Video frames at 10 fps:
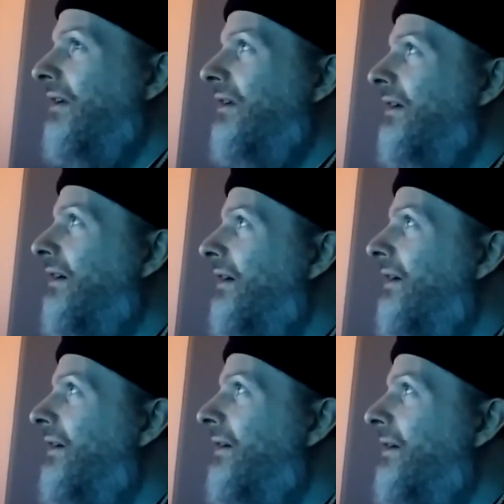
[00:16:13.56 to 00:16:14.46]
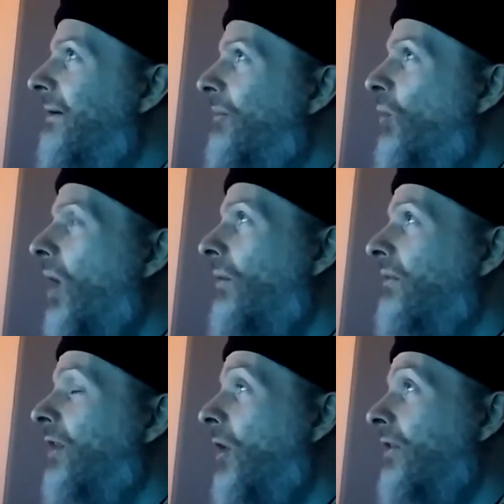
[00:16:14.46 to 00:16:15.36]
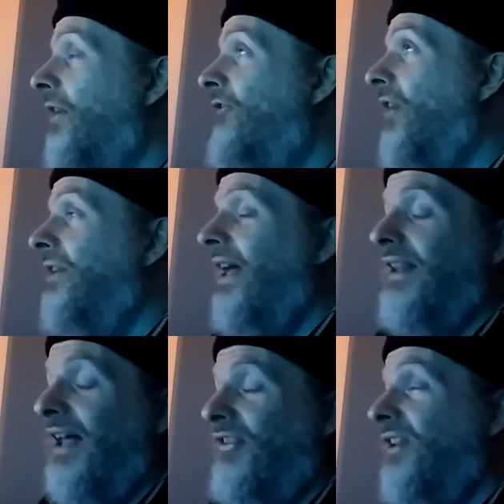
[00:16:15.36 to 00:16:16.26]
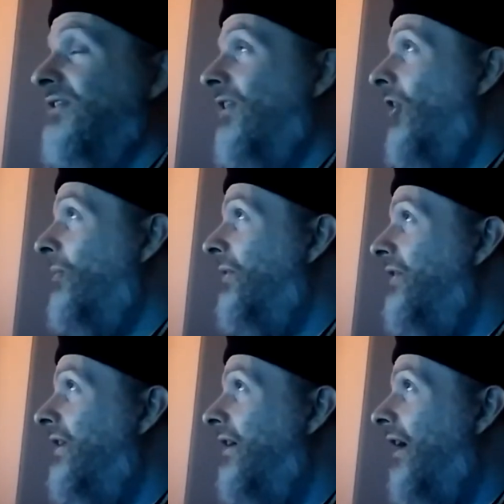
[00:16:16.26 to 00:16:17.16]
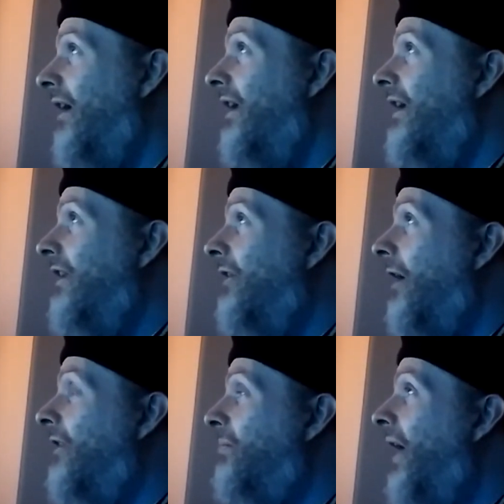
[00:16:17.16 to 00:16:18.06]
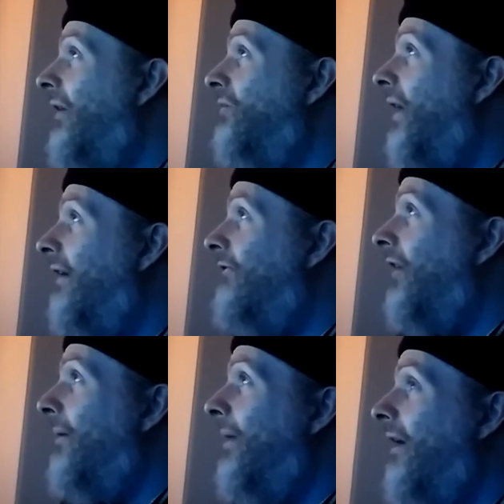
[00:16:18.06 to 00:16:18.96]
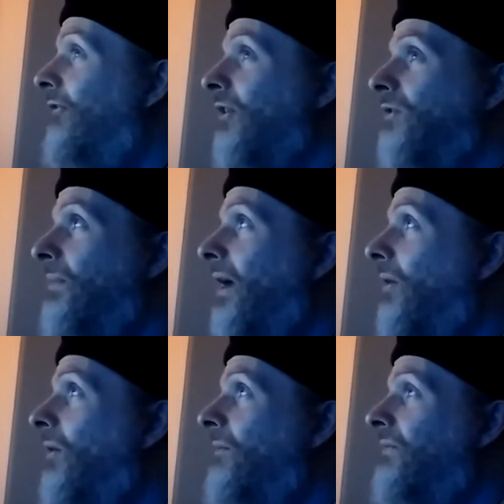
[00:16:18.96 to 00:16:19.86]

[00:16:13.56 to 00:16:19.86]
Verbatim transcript: Yeah. Um, well, the the fir- not not this song, but the uh, the the prior track from uh, First Battle.